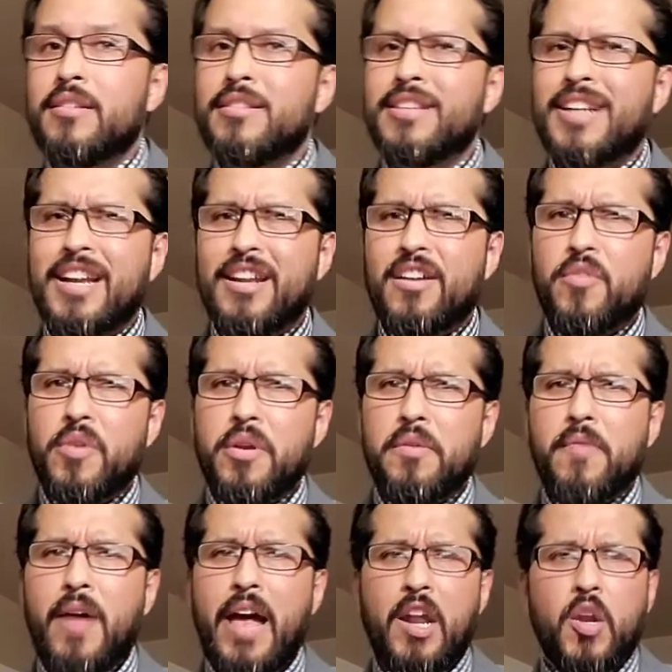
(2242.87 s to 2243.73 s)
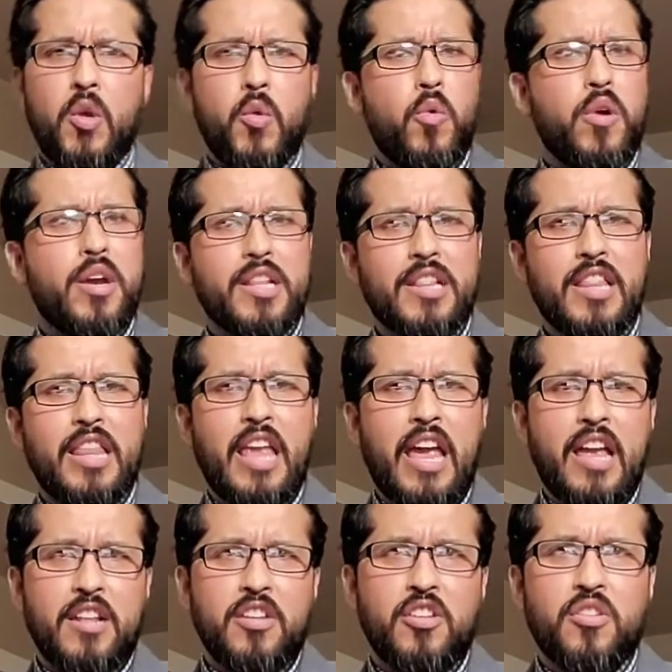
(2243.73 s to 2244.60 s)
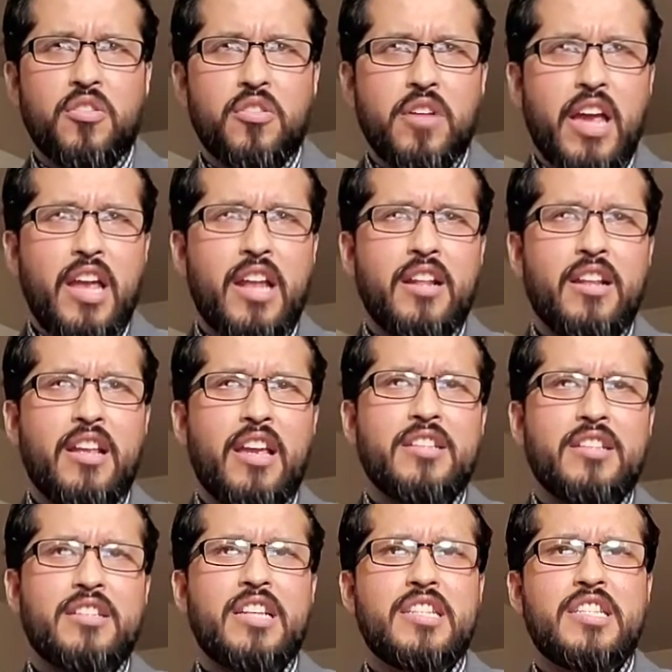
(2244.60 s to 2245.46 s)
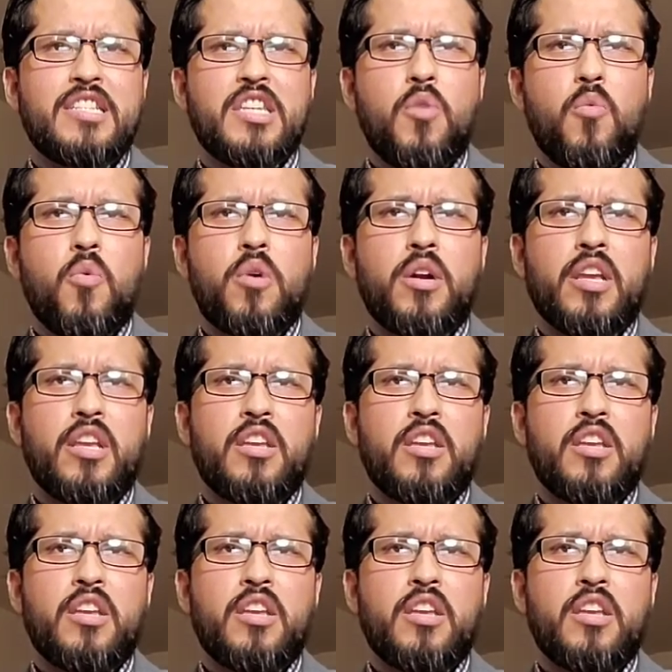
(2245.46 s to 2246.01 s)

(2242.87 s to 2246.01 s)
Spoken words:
kind of reevaluate that, and see where